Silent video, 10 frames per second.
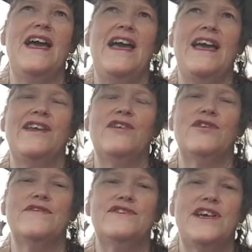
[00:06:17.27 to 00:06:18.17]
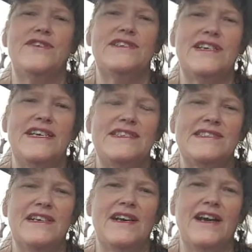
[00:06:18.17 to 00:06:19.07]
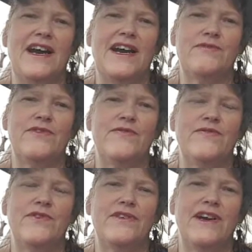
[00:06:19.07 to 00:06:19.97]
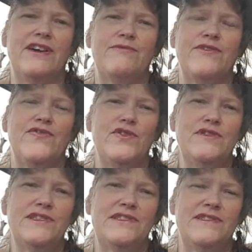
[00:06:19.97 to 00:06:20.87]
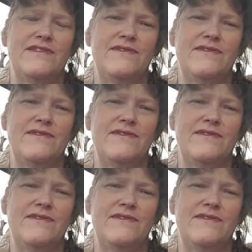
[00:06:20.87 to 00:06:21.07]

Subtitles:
and a lot of charities are refused